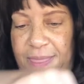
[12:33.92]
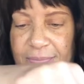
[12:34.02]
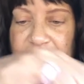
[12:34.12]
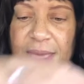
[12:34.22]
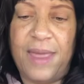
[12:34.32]

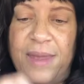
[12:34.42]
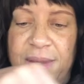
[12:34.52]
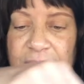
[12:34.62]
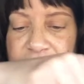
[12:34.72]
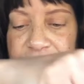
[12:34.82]

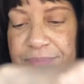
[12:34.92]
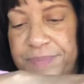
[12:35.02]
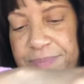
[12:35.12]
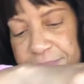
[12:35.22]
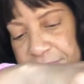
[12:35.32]
Then,
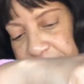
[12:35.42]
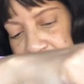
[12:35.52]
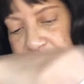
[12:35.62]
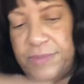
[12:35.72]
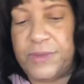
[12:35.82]

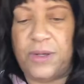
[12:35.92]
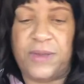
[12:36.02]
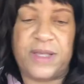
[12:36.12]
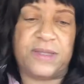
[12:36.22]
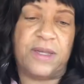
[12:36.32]
oh,
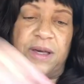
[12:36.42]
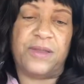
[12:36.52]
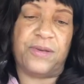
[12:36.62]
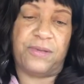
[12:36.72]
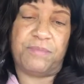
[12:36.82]
that's the
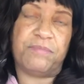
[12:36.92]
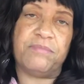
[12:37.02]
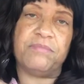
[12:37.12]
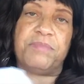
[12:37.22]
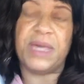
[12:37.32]
other
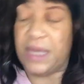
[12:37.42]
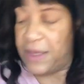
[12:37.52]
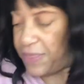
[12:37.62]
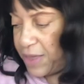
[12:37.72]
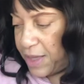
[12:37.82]
pink
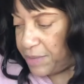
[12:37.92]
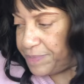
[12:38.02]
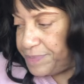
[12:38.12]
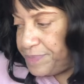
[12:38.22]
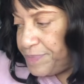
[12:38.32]
thing
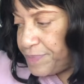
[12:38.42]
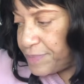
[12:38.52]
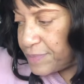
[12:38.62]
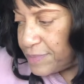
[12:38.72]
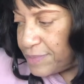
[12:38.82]

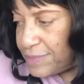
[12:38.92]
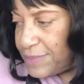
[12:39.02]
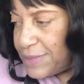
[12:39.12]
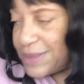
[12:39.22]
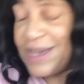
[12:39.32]

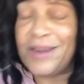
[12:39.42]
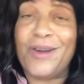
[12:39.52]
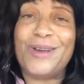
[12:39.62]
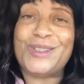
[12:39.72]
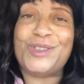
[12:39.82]
it's kind of
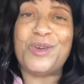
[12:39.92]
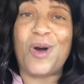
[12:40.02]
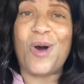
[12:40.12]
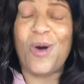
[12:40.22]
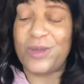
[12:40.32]
hard to do a
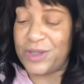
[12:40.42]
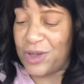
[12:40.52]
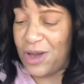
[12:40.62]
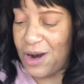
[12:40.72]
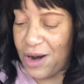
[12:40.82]
hole in the
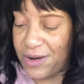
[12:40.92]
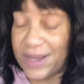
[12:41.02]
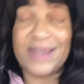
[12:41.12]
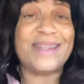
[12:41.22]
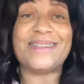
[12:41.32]
car and
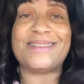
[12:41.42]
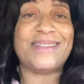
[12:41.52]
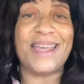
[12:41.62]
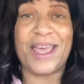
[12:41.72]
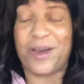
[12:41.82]
I didn't
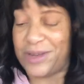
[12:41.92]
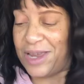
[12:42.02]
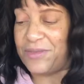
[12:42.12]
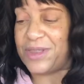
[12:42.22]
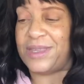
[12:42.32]
take out
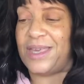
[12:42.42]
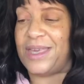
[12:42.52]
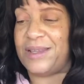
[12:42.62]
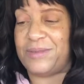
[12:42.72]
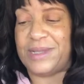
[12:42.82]

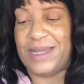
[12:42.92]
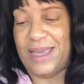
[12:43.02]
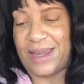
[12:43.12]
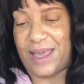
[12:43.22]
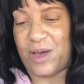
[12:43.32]
everything and
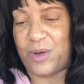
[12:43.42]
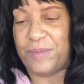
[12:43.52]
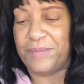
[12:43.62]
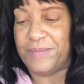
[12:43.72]
lay it out